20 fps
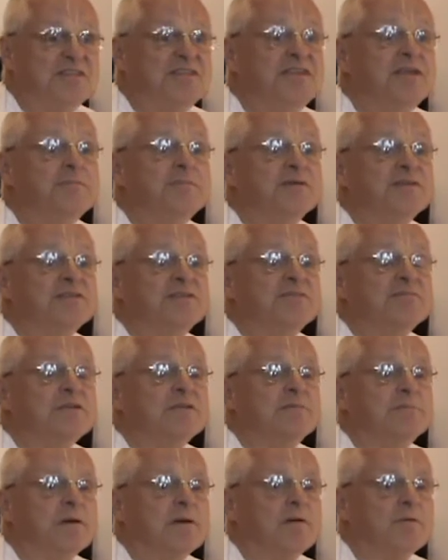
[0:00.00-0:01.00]
team is, where's
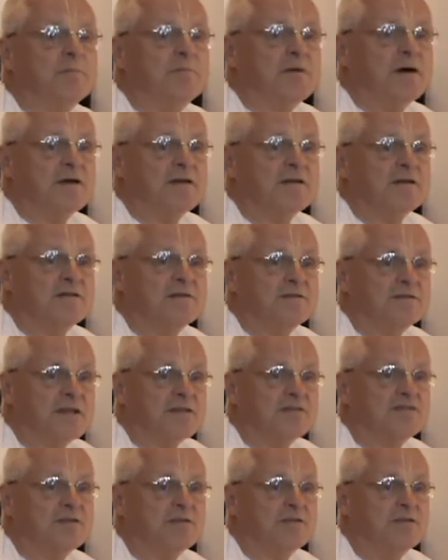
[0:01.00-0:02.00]
Prabhupada?
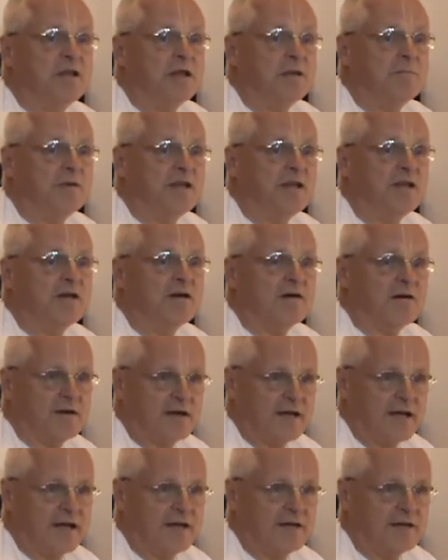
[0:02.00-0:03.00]
That's the team leader,
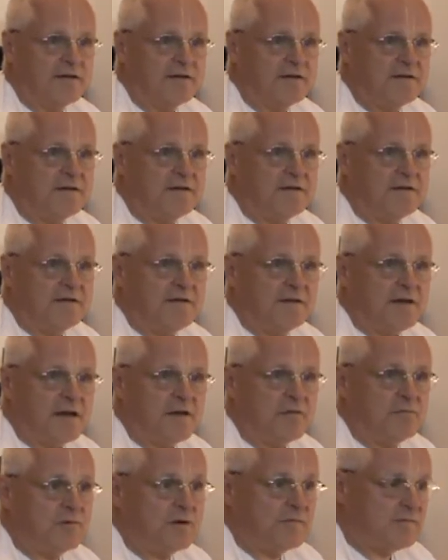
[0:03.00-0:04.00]
okay?
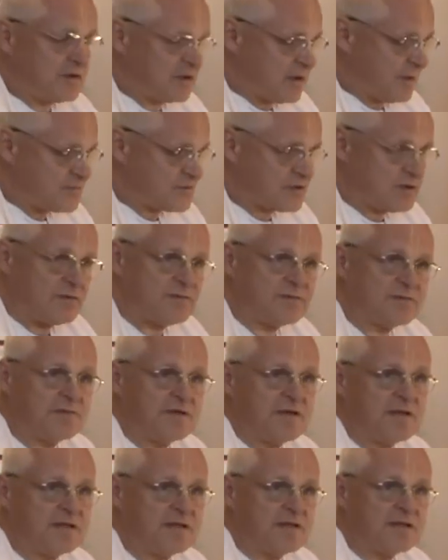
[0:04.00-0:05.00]
And whoever comes close to
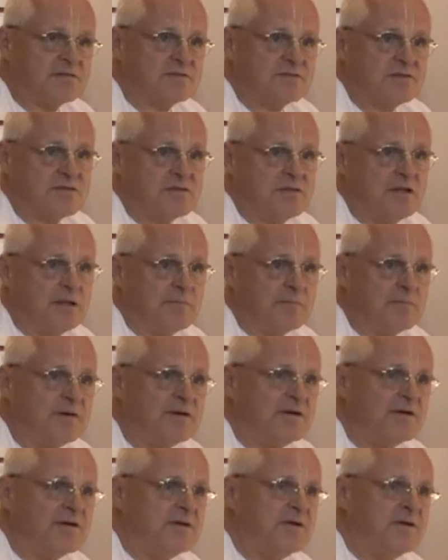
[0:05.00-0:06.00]
it, that's the
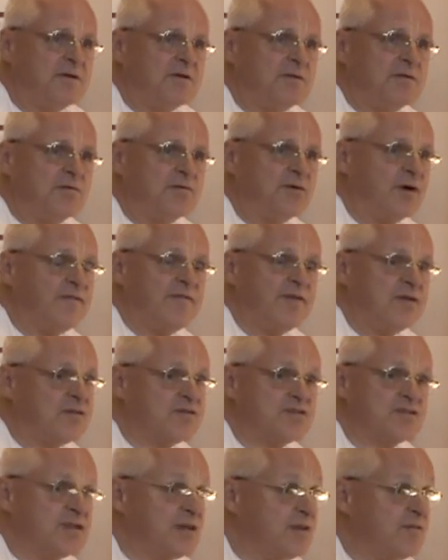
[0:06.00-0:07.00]
team. Whoever
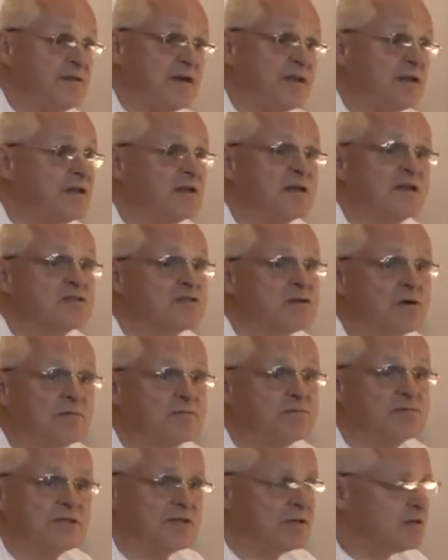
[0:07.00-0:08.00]
is inventing his
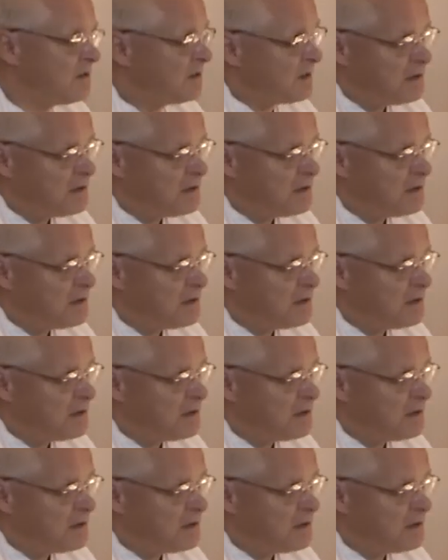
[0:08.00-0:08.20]
own thing,